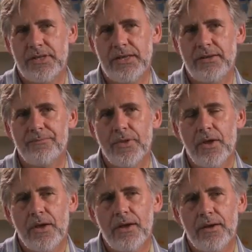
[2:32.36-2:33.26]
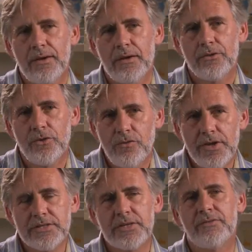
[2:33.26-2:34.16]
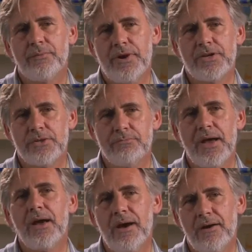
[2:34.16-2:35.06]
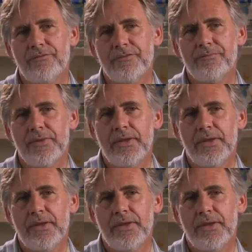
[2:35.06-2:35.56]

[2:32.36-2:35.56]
the risk of depression by half